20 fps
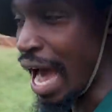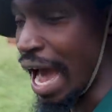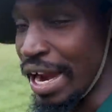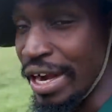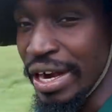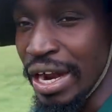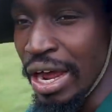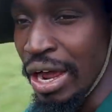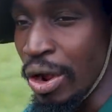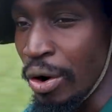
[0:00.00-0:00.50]

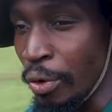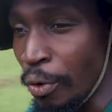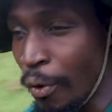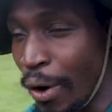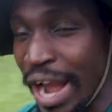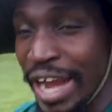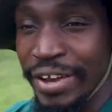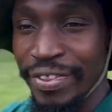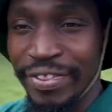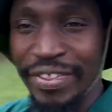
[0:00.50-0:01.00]
And
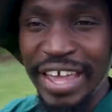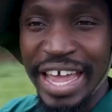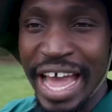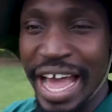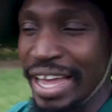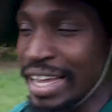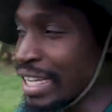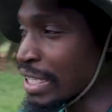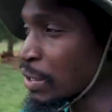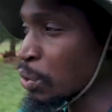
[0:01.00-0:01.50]
right
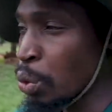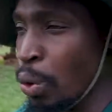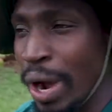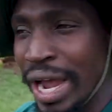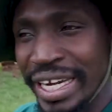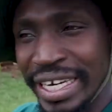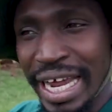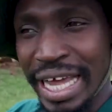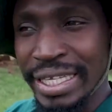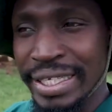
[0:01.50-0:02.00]
there, it's
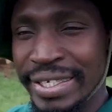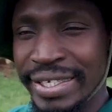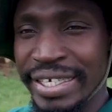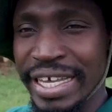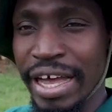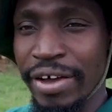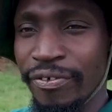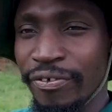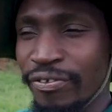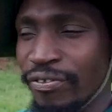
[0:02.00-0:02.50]
quite
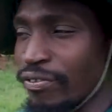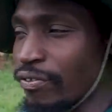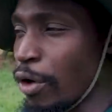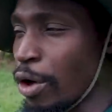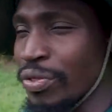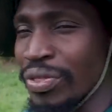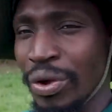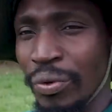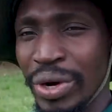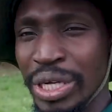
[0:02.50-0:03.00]
unsafe
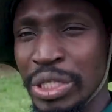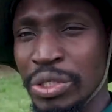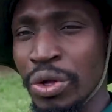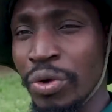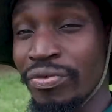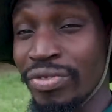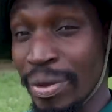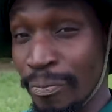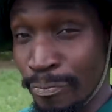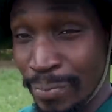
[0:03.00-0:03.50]
for the rest
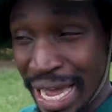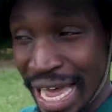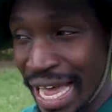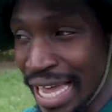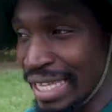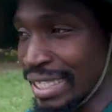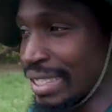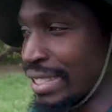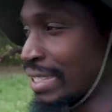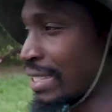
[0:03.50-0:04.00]
of the
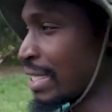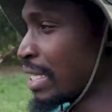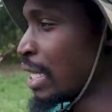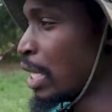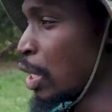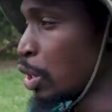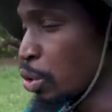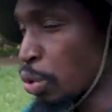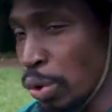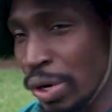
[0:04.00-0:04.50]
birds
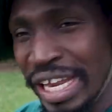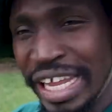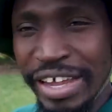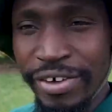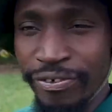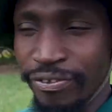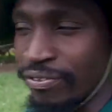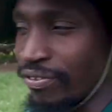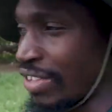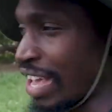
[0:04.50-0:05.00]
to
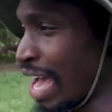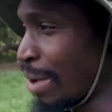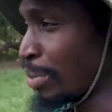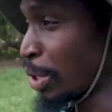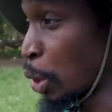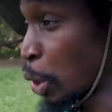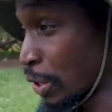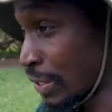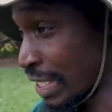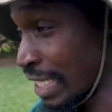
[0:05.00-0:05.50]
live there
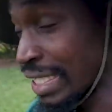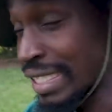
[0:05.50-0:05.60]
because